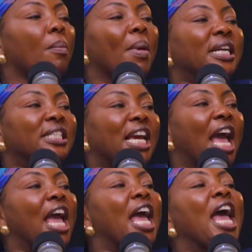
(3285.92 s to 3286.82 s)
Peace of
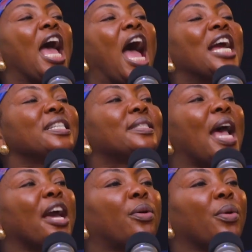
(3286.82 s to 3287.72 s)
mind is not
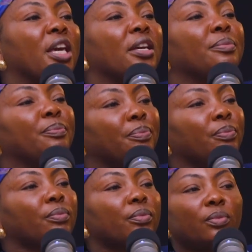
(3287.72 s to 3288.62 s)
something that
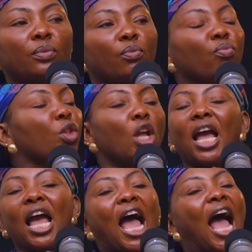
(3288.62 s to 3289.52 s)
you
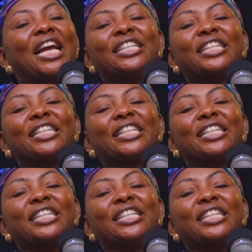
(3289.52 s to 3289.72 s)
can